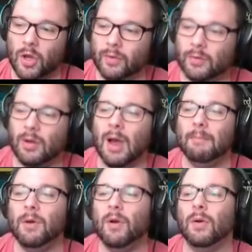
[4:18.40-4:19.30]
note:
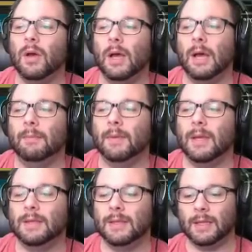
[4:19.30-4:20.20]
combo
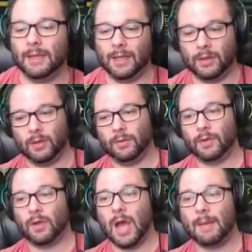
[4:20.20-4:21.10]
is
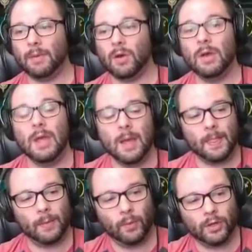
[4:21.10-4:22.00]
the combo,
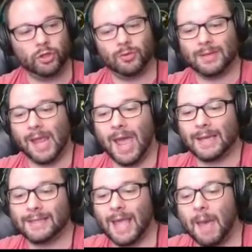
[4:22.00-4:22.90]
the 1-2
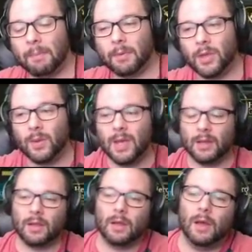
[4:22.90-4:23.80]
attacks that happen when you hit
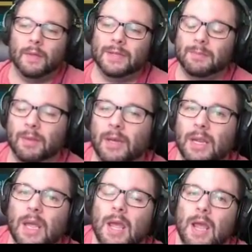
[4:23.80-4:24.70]
this
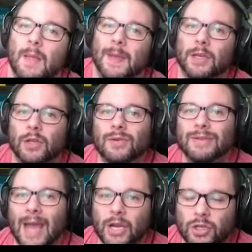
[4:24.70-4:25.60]
ability. They do
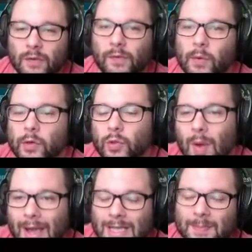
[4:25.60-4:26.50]
dash her forward
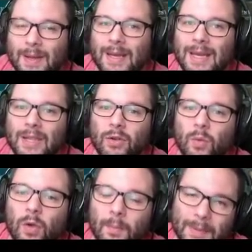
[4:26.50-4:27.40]
twice, but neither
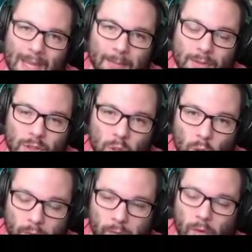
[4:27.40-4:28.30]
will be able to
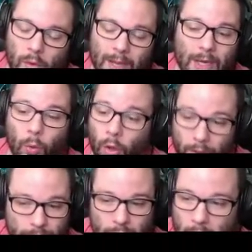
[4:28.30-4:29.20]
go over any
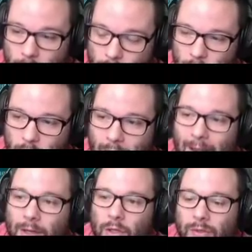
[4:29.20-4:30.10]
walls. So do
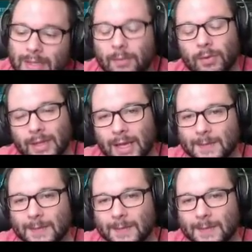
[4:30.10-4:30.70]
not use them with that